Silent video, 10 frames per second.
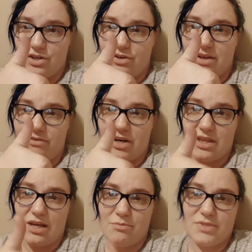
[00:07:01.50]
you give it a
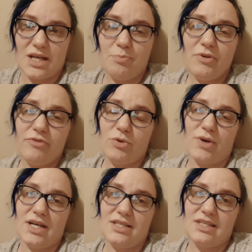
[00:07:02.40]
thumbs up. If you
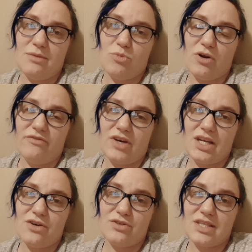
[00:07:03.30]
want to see more
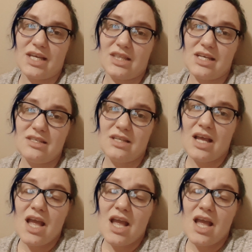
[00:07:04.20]
videos like this,